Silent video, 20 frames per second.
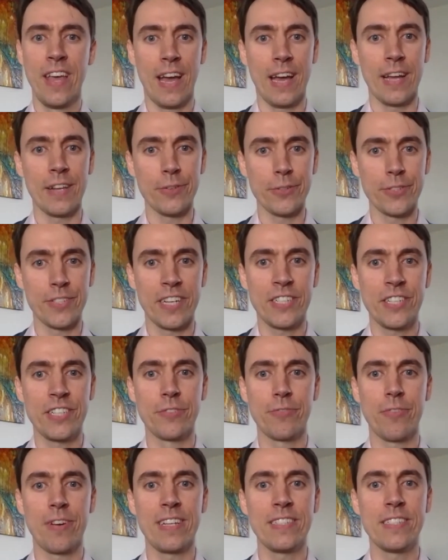and your session
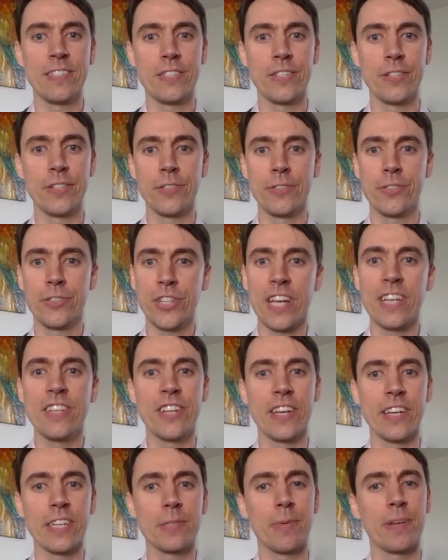is related to
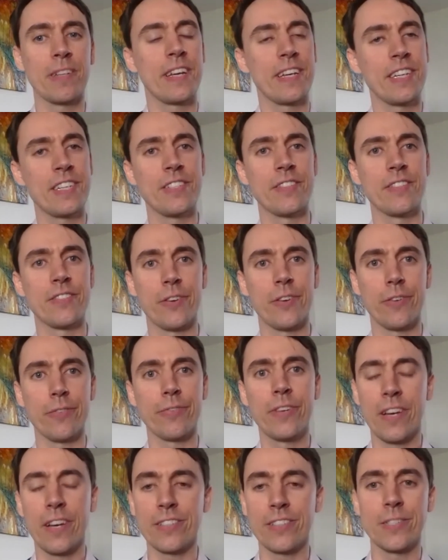changing expectations of
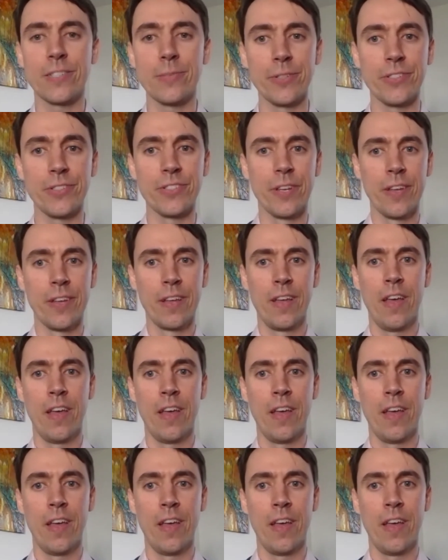customers.